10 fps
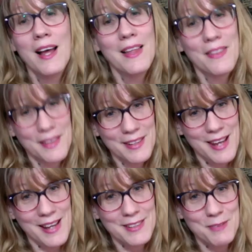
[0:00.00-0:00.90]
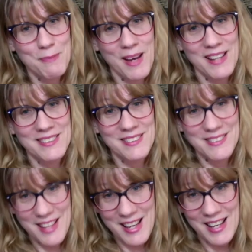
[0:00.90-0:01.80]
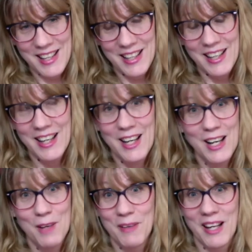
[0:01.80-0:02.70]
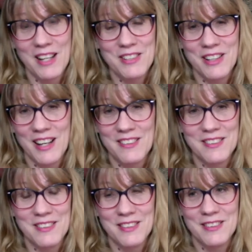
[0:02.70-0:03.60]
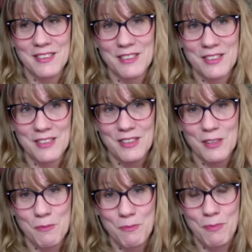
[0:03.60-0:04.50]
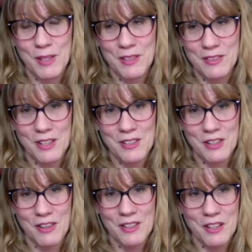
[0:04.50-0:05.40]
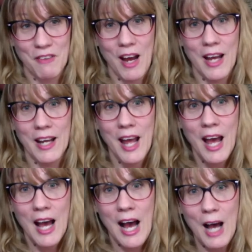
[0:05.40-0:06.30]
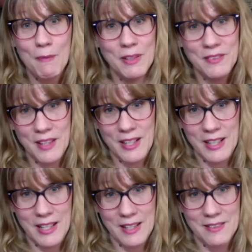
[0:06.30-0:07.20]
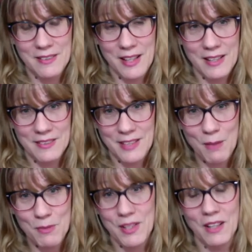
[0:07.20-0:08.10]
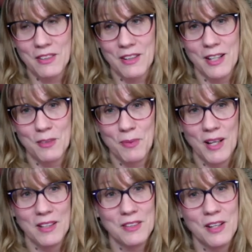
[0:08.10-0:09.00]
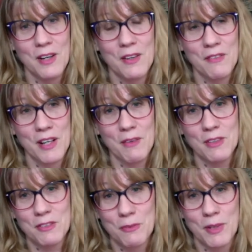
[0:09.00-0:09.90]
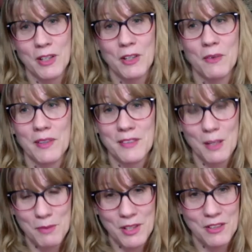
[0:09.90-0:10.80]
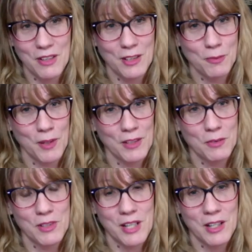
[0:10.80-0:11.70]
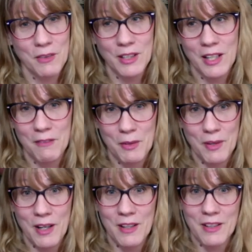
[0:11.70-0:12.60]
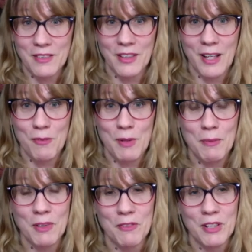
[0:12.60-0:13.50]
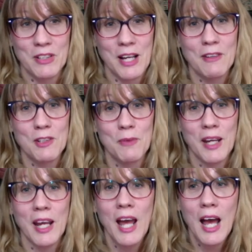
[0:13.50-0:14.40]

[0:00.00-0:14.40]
the next best thing, oh my gosh, you guys, this has just been such a crazy ride, um, is that he gets a stem cell transplant. So if anyone's familiar with stem cell transplants, which I know a lot of you are because a lot of people have reached out to me